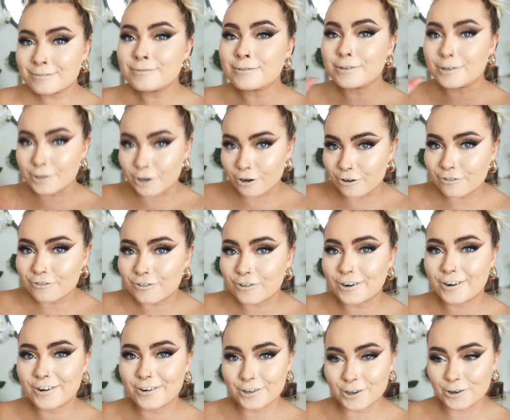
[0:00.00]
go for it
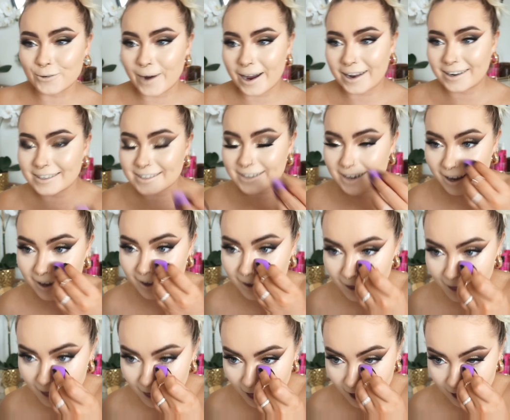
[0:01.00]
on your wedding day.
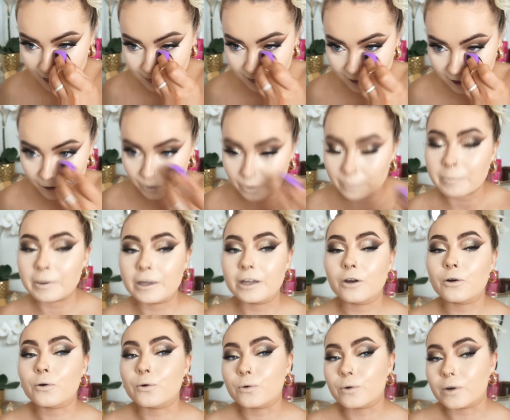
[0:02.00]
I think it would be
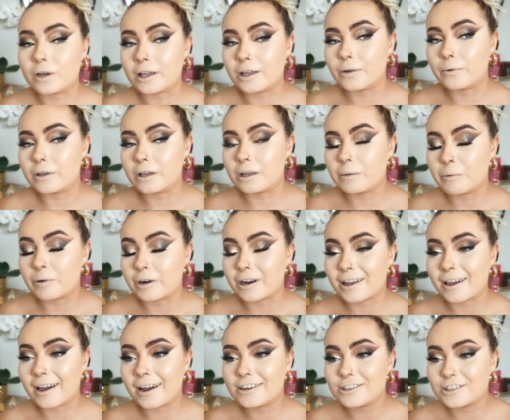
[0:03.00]
really, really pretty
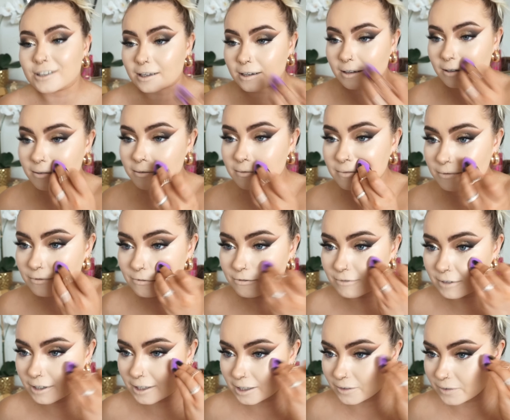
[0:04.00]
actually.
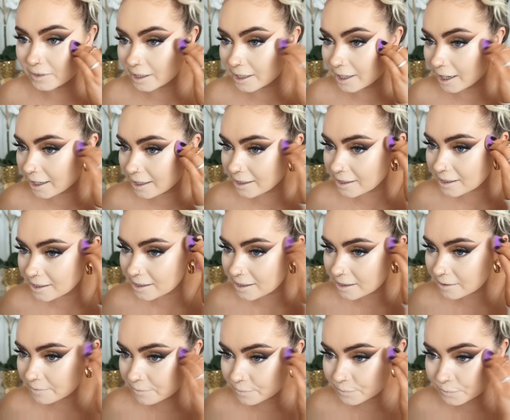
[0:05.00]
Really, really nice.
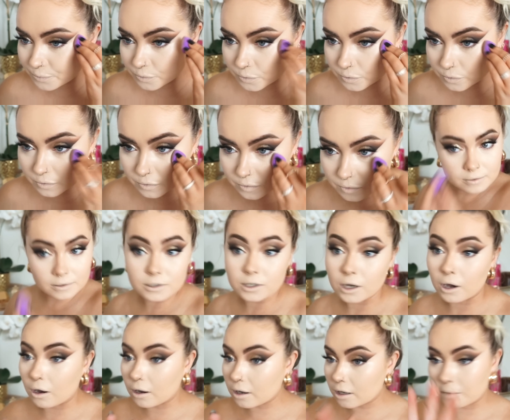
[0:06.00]

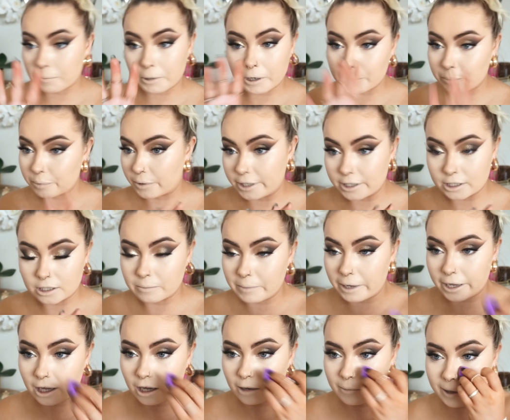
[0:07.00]
Talking about bridal
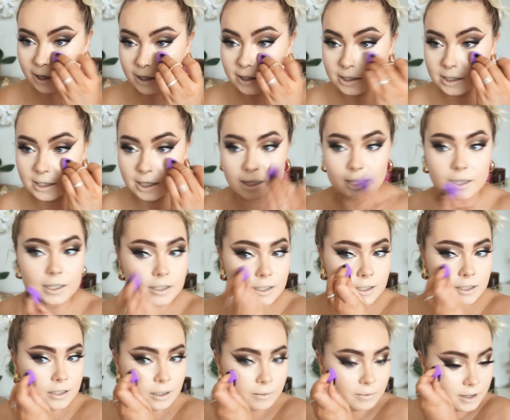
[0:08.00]
makeup actually, this is
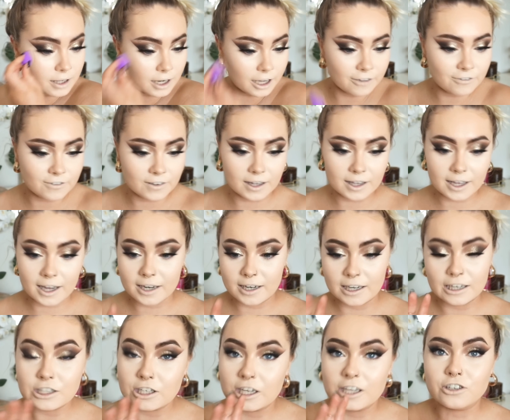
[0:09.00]
something I feel like I need
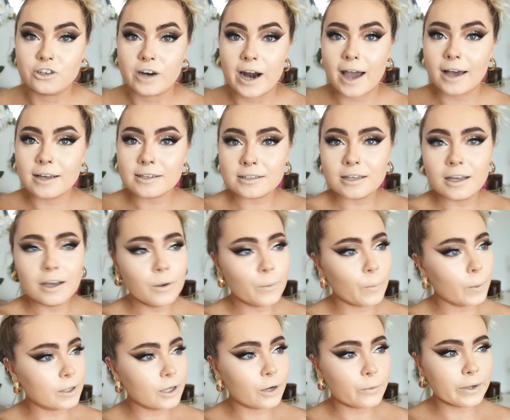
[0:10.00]
to address. Well,
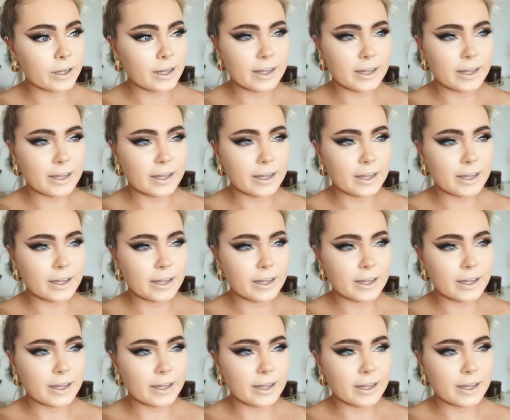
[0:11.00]
not really